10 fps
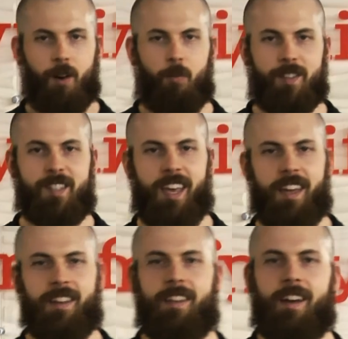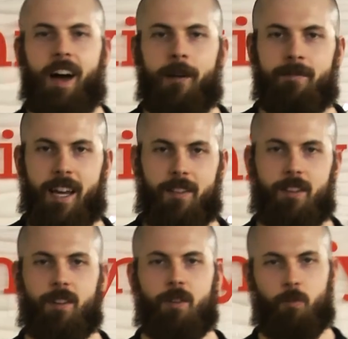Once again, I'm
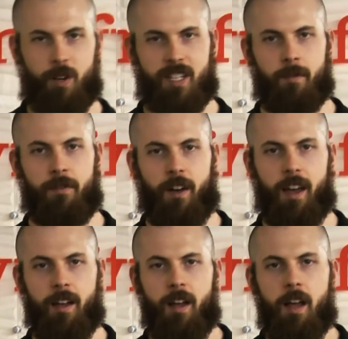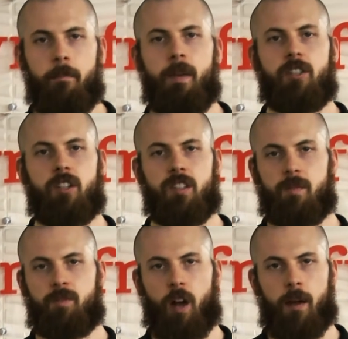Deglin, we're Gymify. Make sure to
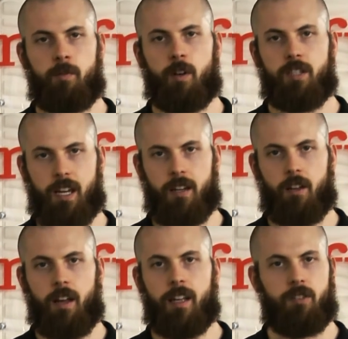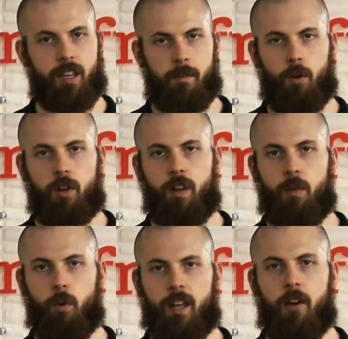subscribe to our channel and you'll get more
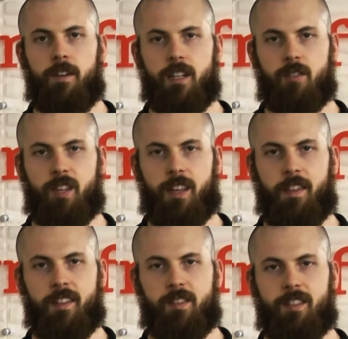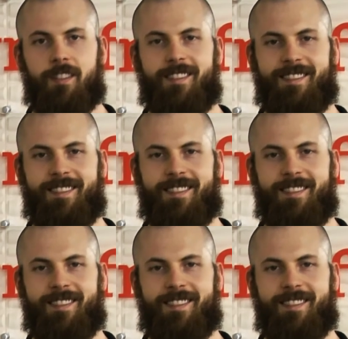great workout videos like this.